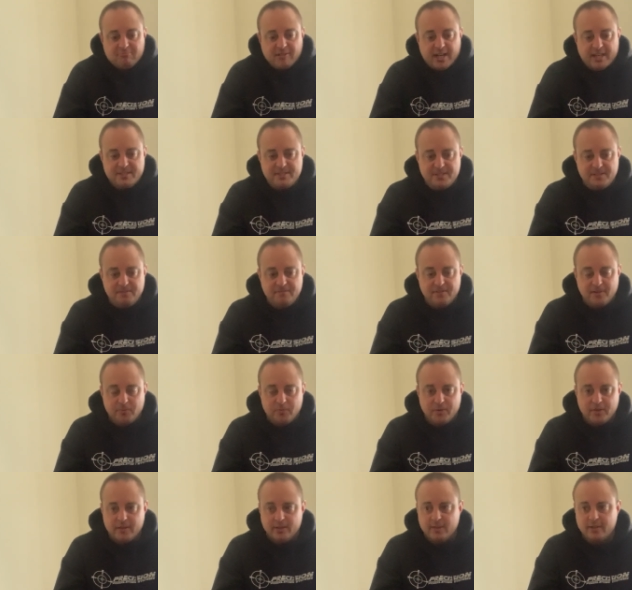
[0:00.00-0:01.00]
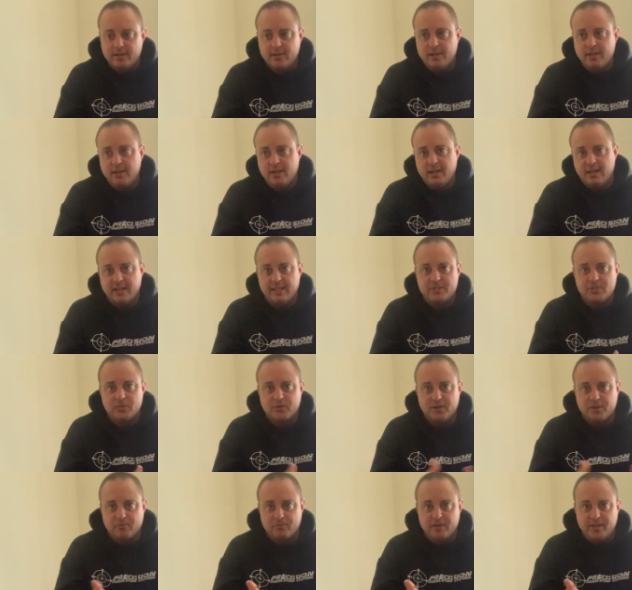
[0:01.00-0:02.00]
I see fit with it. And that's
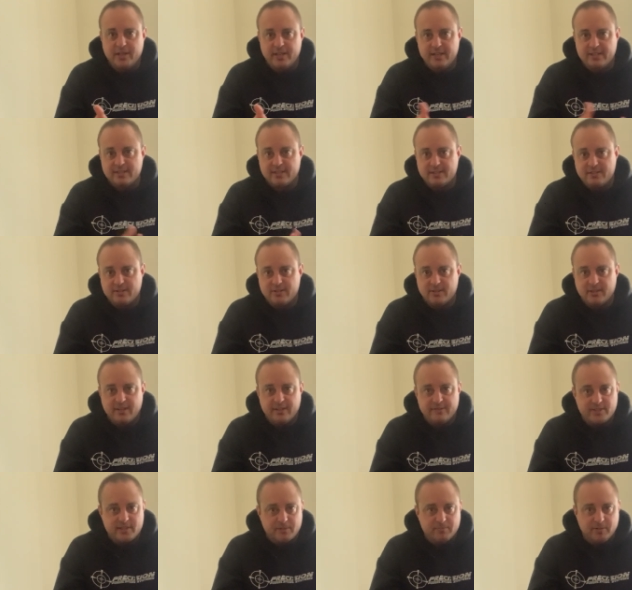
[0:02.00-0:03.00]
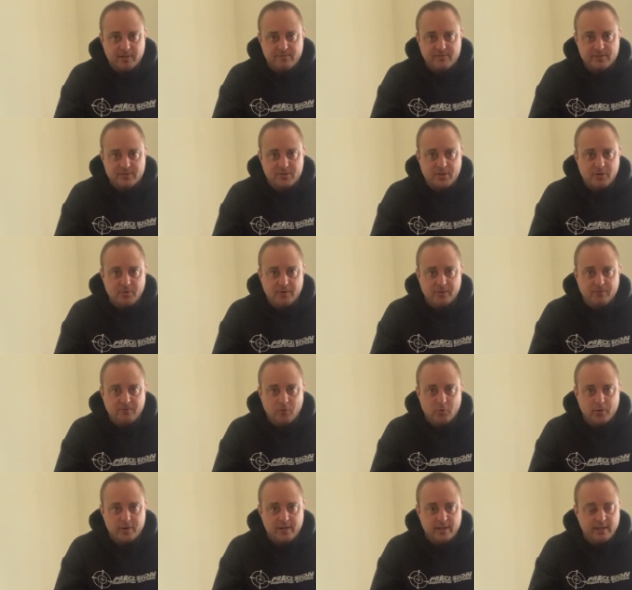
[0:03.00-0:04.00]
only 3 days. I still have some lifters going
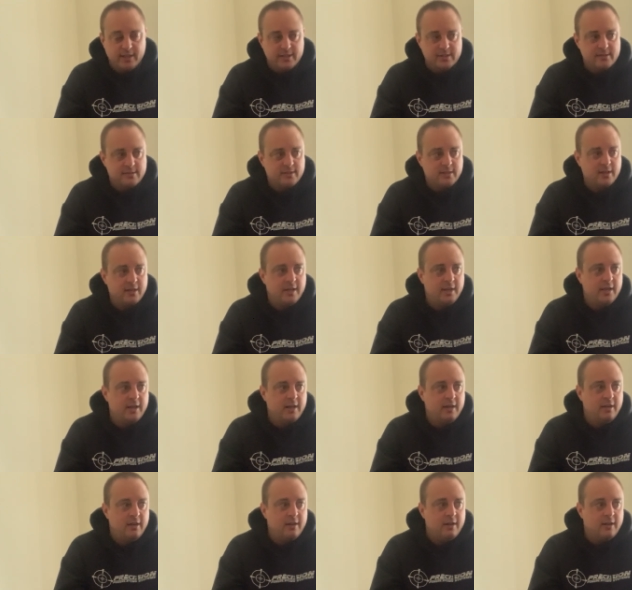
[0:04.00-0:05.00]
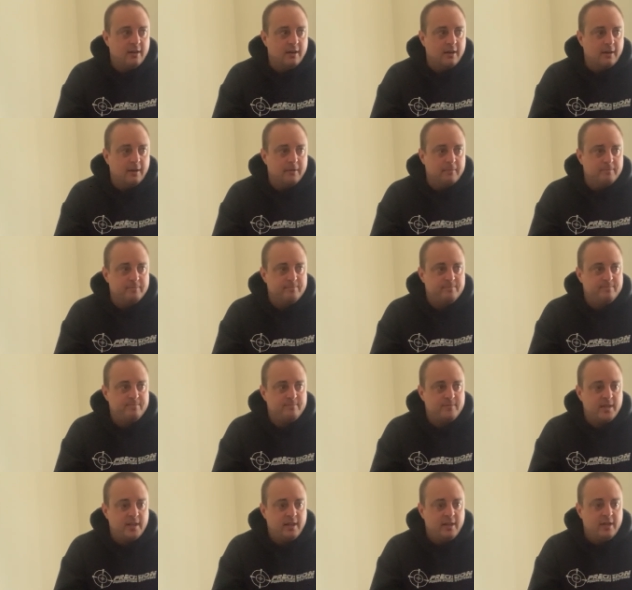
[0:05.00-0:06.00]
4 days.
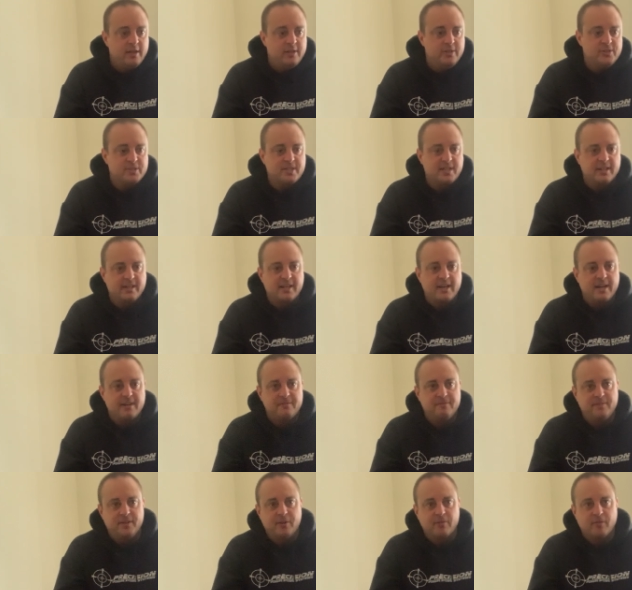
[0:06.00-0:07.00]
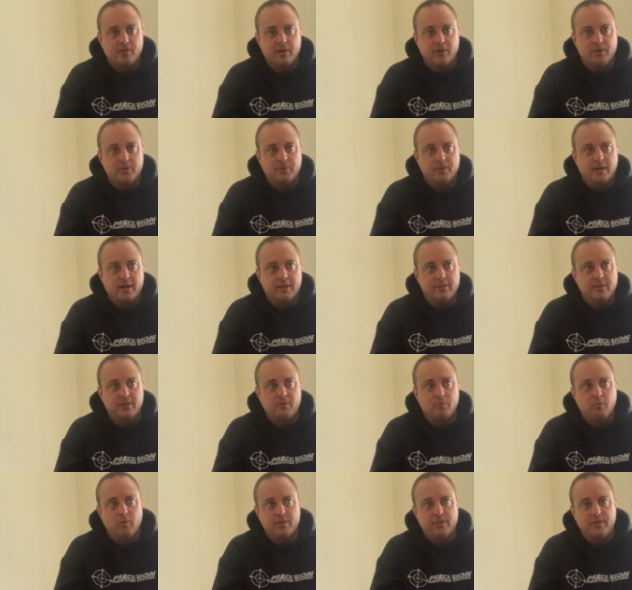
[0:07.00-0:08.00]
You just got to kind of figure out. I
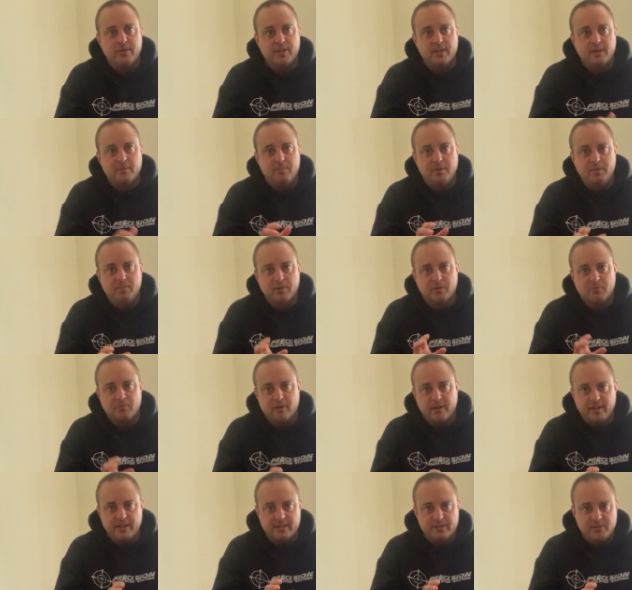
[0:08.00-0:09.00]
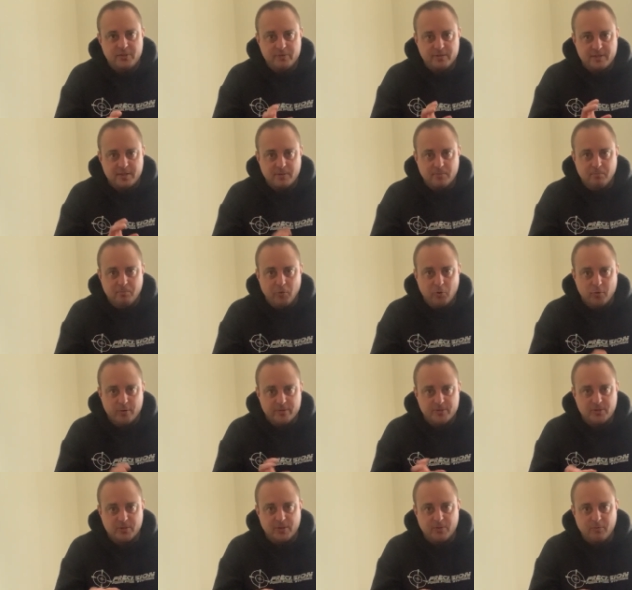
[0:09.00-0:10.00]
think one thing that people are running into is they're
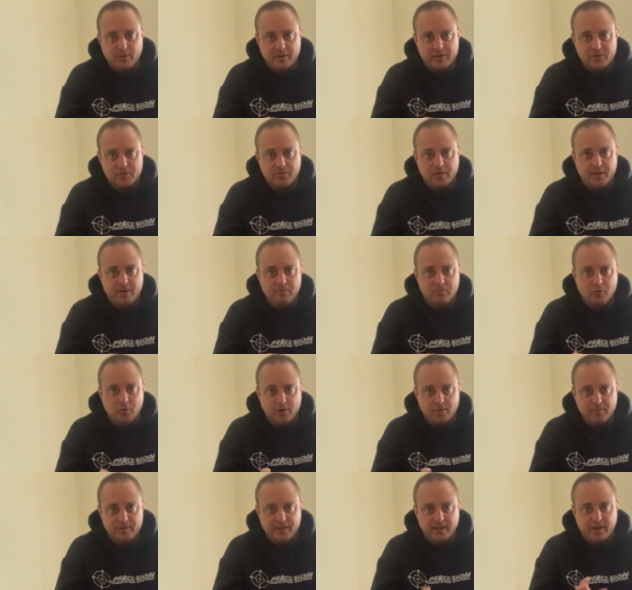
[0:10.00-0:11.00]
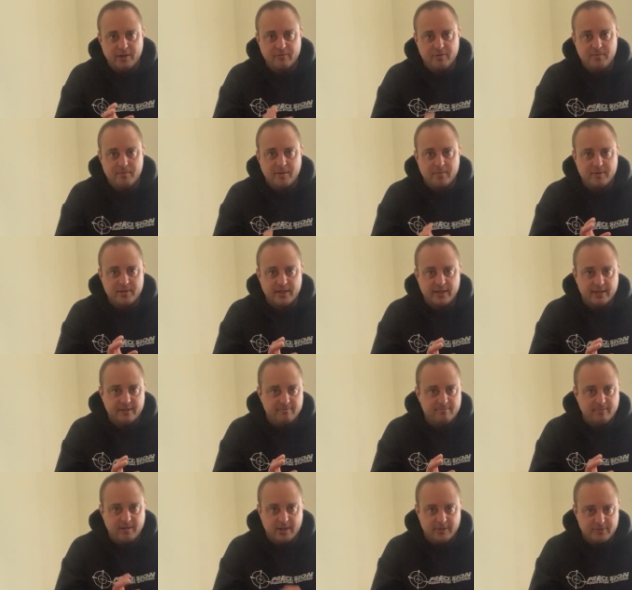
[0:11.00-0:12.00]
bored, so they want to train more. But you got to remember that
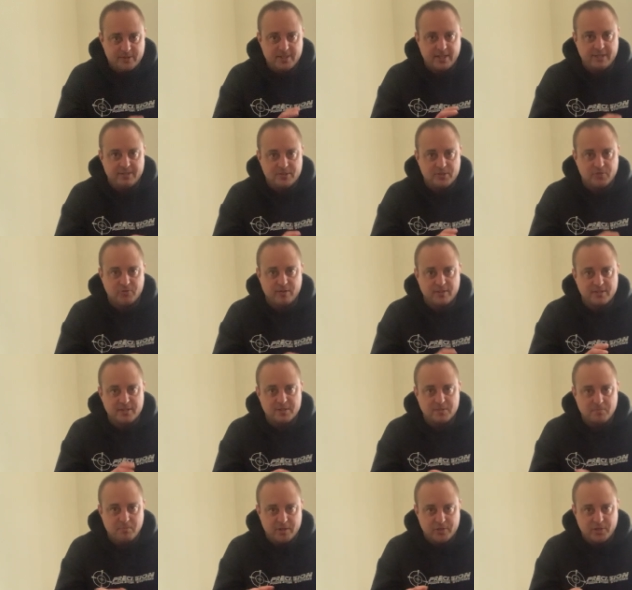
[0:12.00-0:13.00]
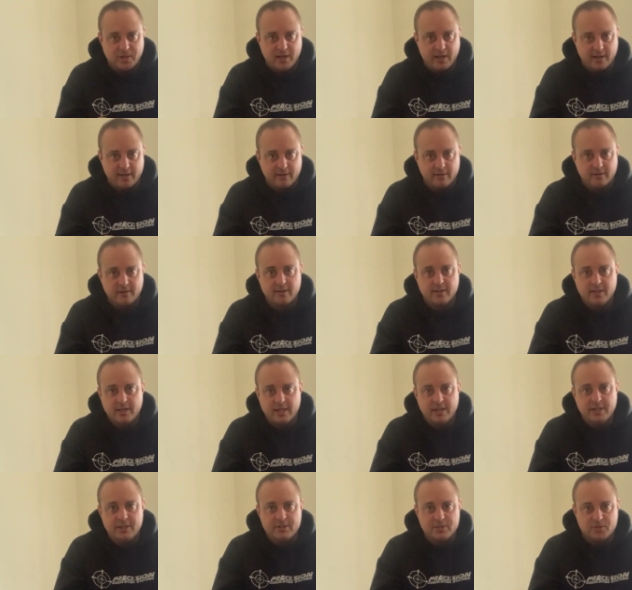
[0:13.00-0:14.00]
outside stress is much higher.
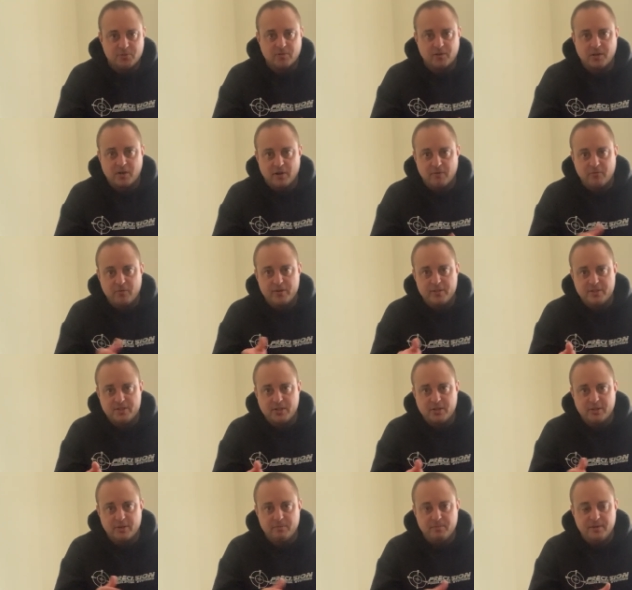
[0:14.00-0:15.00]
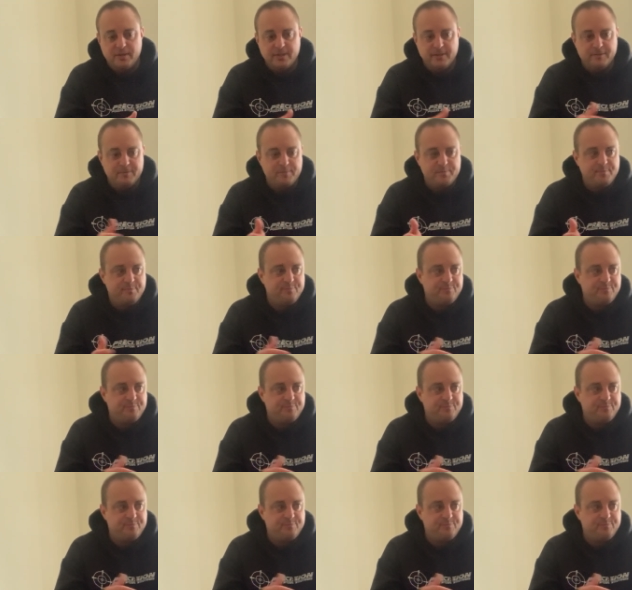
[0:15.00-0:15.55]
So recovery is going to be